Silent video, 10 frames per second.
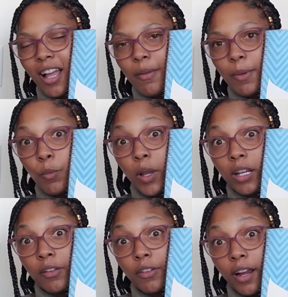I've been
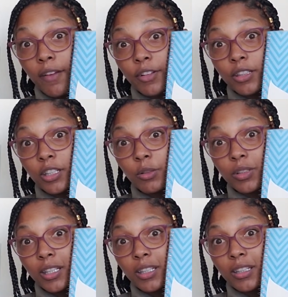waiting forever to
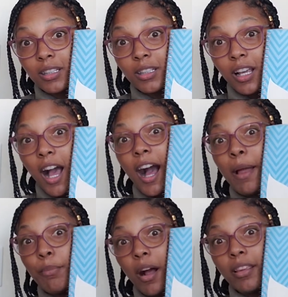use this.
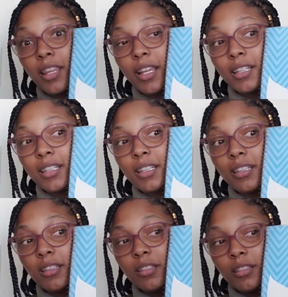I bought
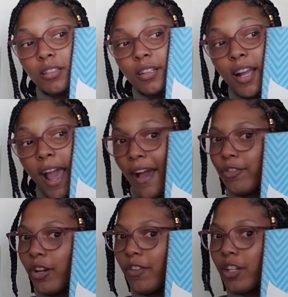this
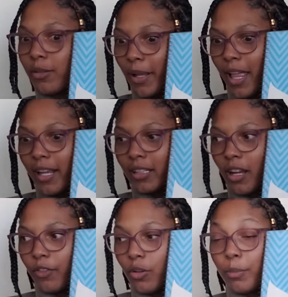after I finished my last
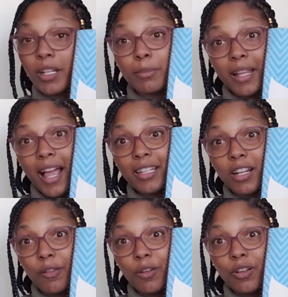novel because my
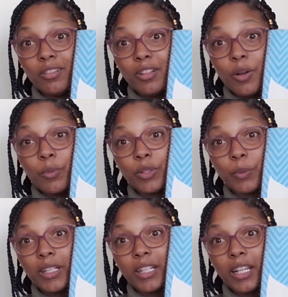last novel was
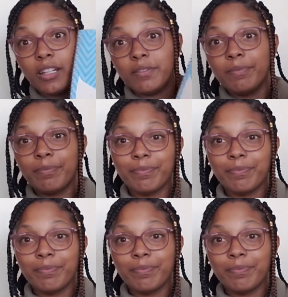written in